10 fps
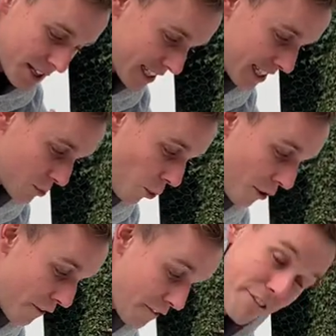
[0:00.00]
This is
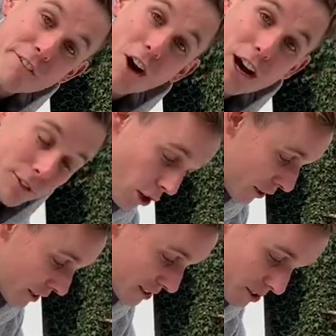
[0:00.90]
one of five
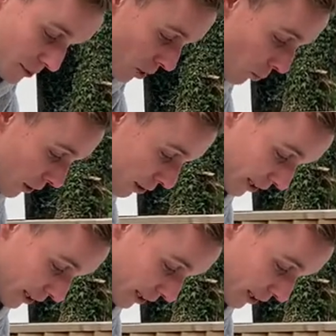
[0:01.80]
lockers. So we've got one